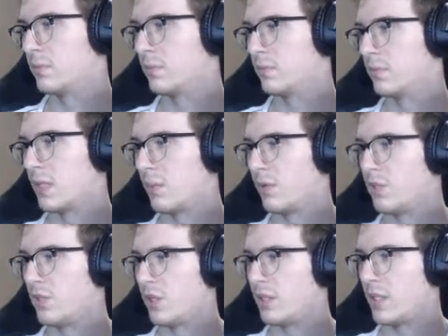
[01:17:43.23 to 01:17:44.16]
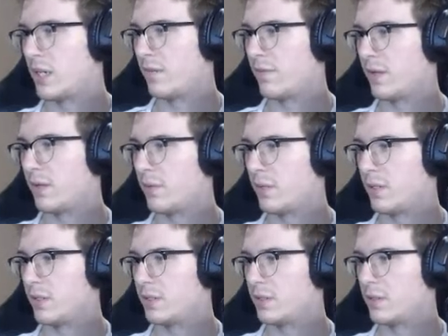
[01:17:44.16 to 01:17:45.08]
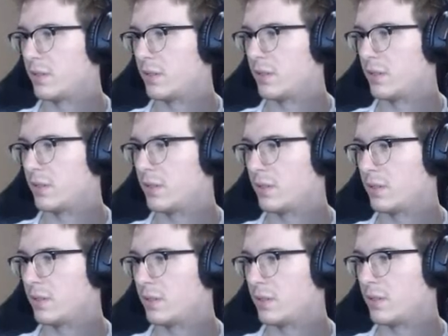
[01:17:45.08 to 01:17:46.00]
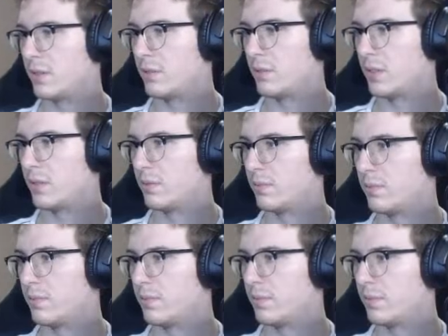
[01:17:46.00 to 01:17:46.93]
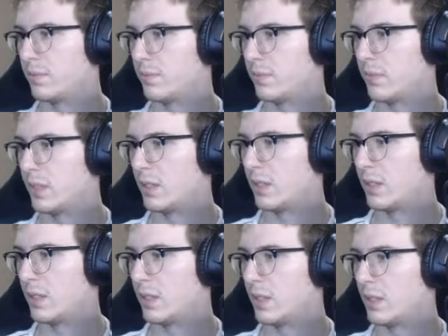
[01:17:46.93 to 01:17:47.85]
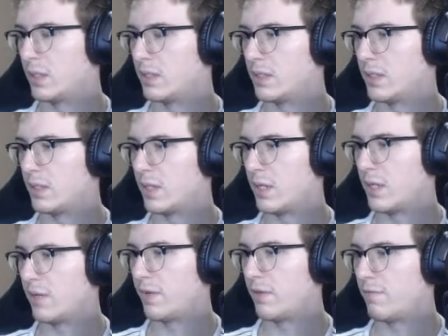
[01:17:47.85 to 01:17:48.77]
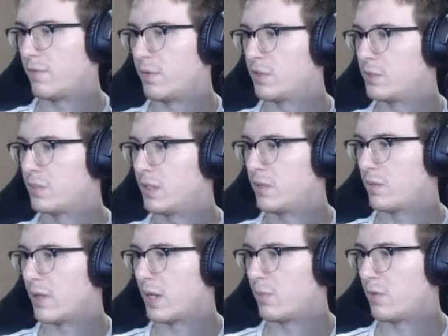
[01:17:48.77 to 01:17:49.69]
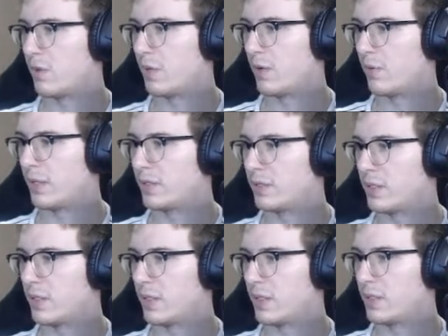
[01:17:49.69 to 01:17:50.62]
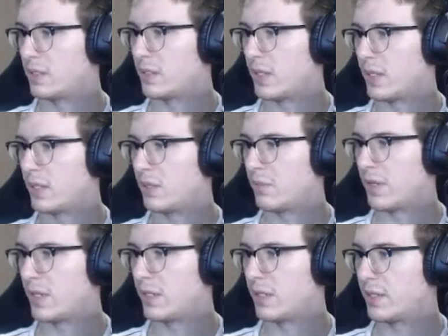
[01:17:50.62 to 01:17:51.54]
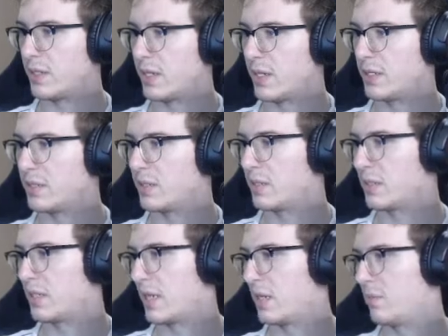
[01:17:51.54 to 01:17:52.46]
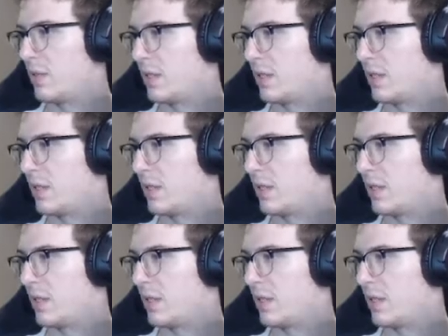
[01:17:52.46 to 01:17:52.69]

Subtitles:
I'm pretty sure I'll die if I hit one of these. Oh, no. Let's see, can I, if I full speed ram one of my wings into these, I think the Pelican dies instead because,